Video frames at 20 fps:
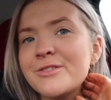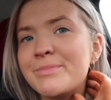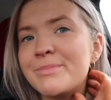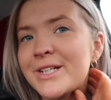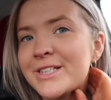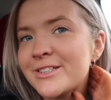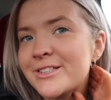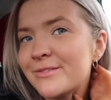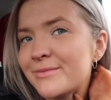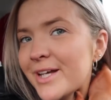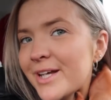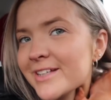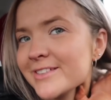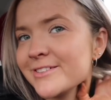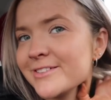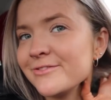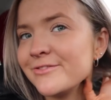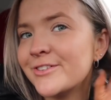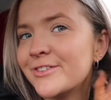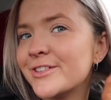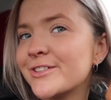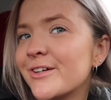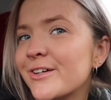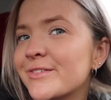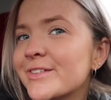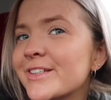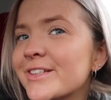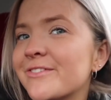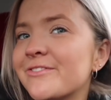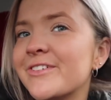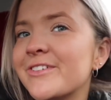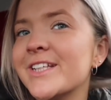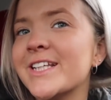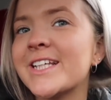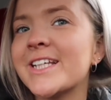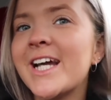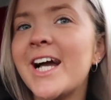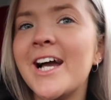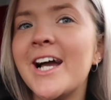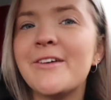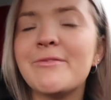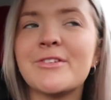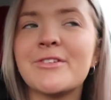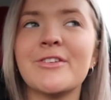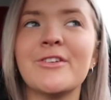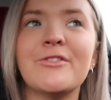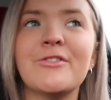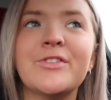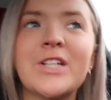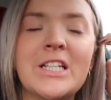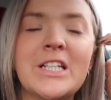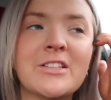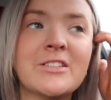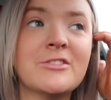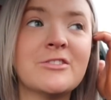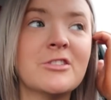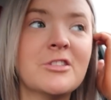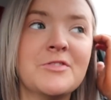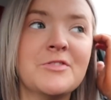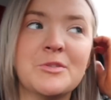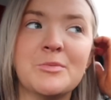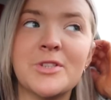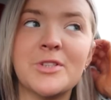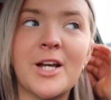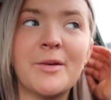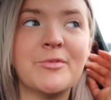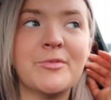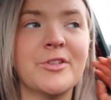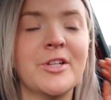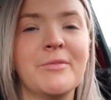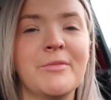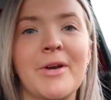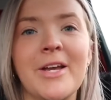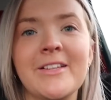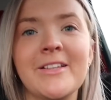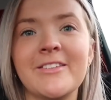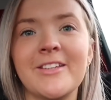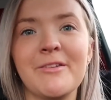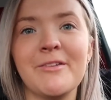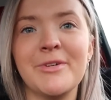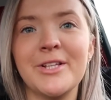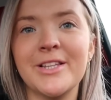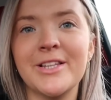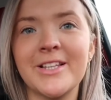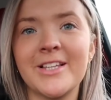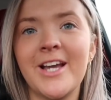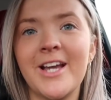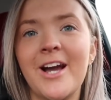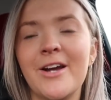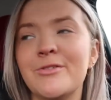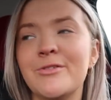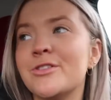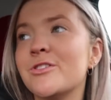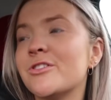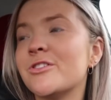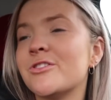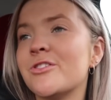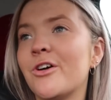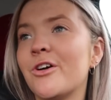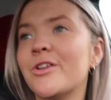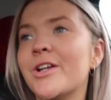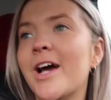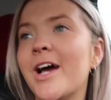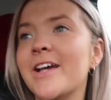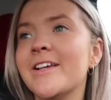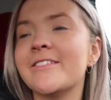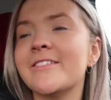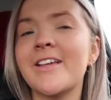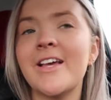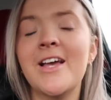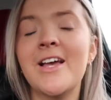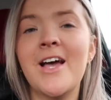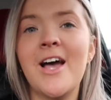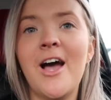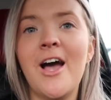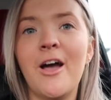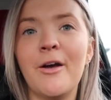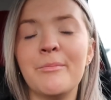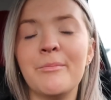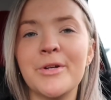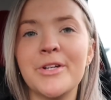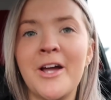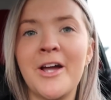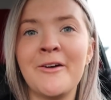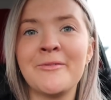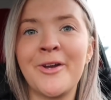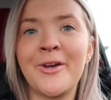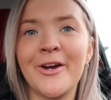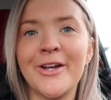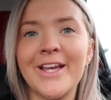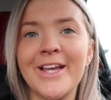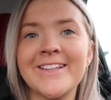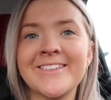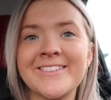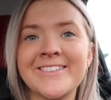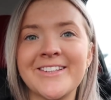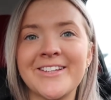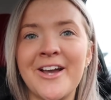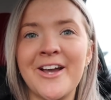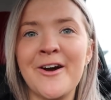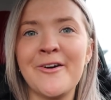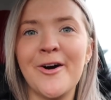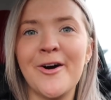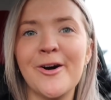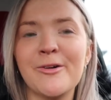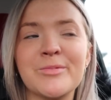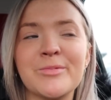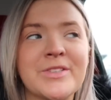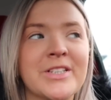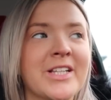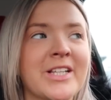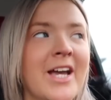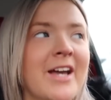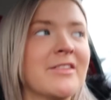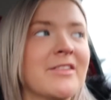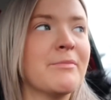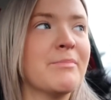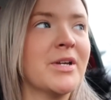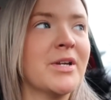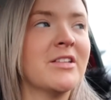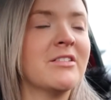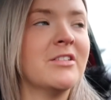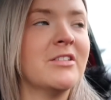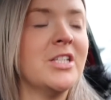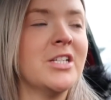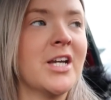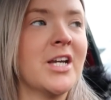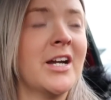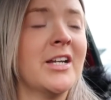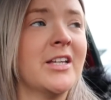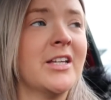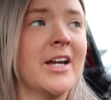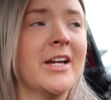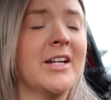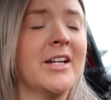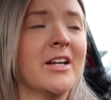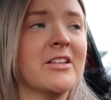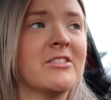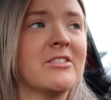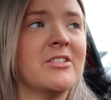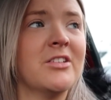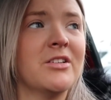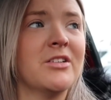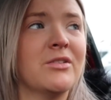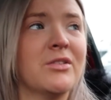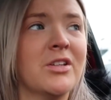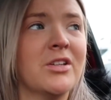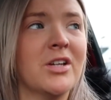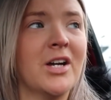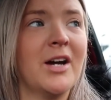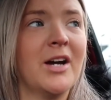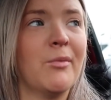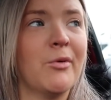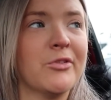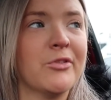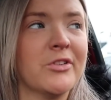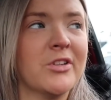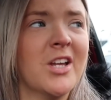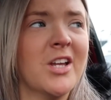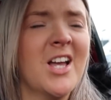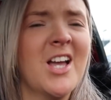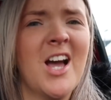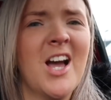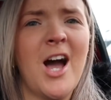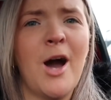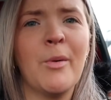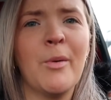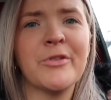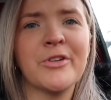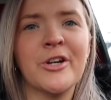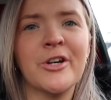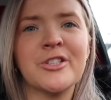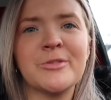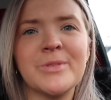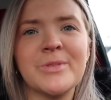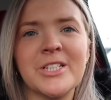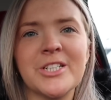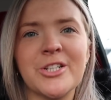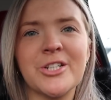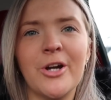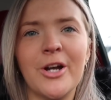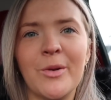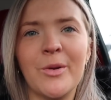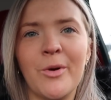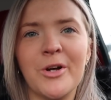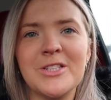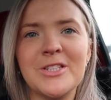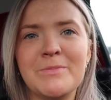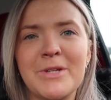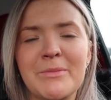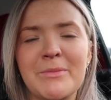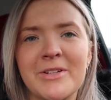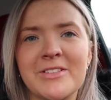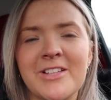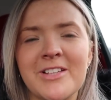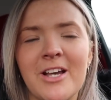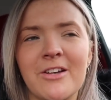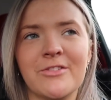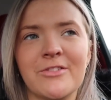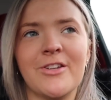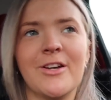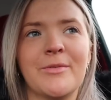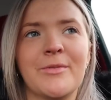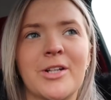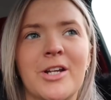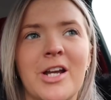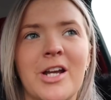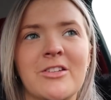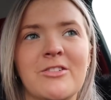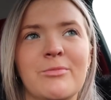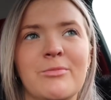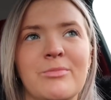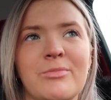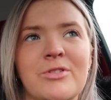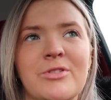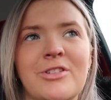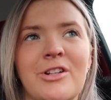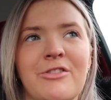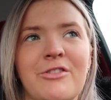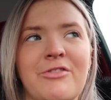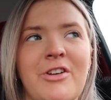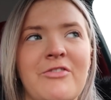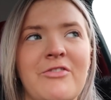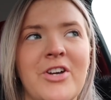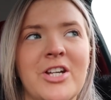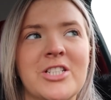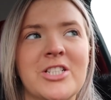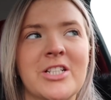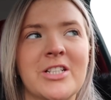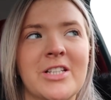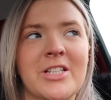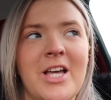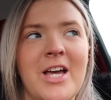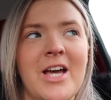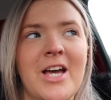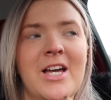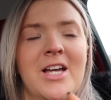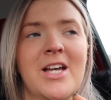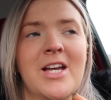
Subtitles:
picked up the Asda food shop delivery. The guy was lovely and the service was absolutely amazing. I mean, the guy was just so nice. But now I'm going into the Co-op to get the bits that you can't get in Asda that I wasn't 100% sure and I wanted to pick myself. So I'm gonna get some stir fry veg in there